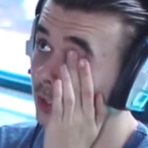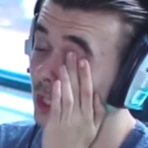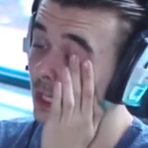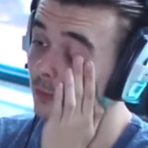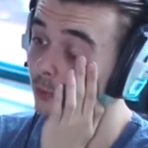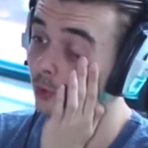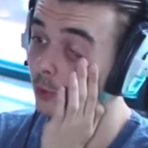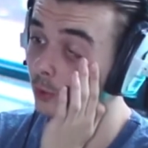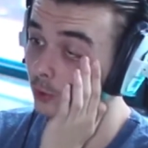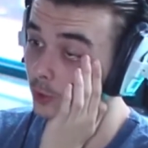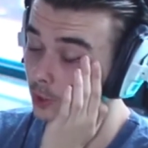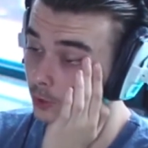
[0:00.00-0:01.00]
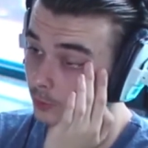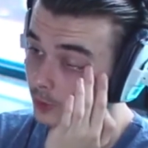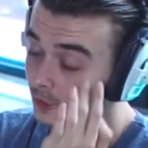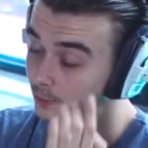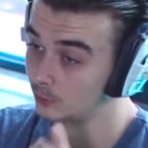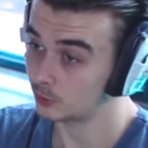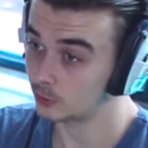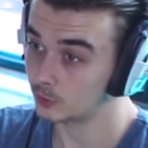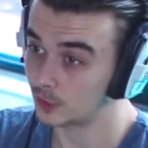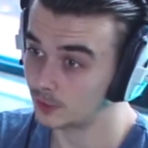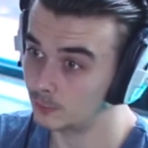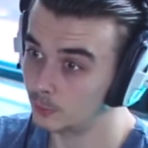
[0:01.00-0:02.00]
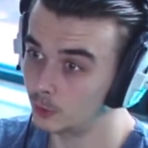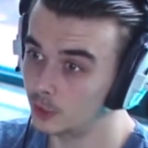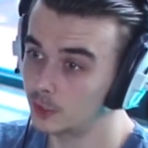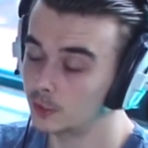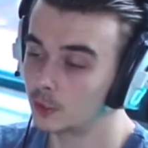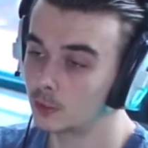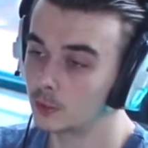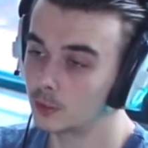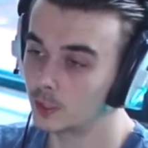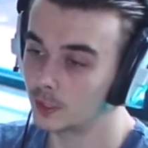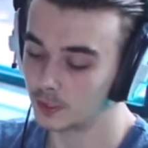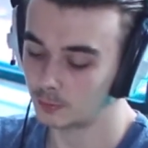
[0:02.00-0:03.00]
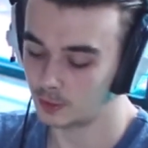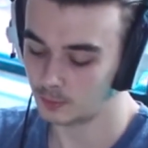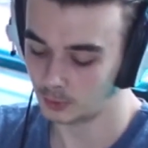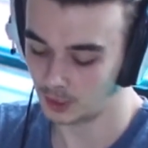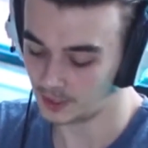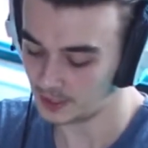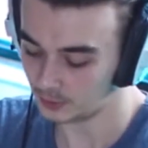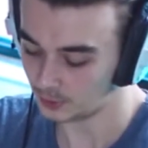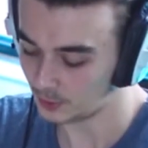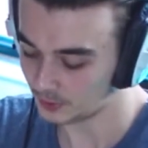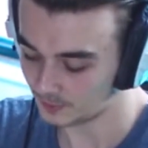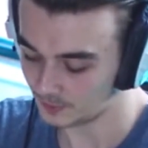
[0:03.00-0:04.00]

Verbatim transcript: Callum's corner when he was getting Oh. bullied, like when Will O'Neill that was